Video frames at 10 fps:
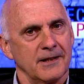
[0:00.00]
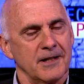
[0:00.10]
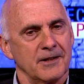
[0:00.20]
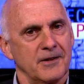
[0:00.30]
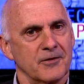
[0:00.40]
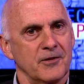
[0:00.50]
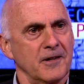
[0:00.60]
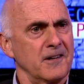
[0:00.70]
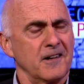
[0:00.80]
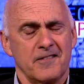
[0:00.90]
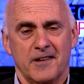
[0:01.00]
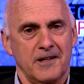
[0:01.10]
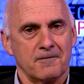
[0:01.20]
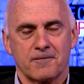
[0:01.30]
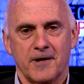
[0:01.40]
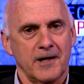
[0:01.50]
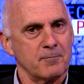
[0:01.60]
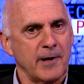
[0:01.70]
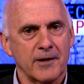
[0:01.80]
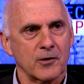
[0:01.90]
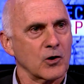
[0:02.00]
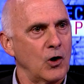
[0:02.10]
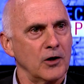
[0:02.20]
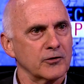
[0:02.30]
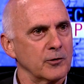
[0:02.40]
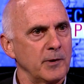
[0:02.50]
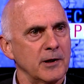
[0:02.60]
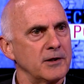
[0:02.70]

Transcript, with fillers: that, that if they pay their costs, there'd be a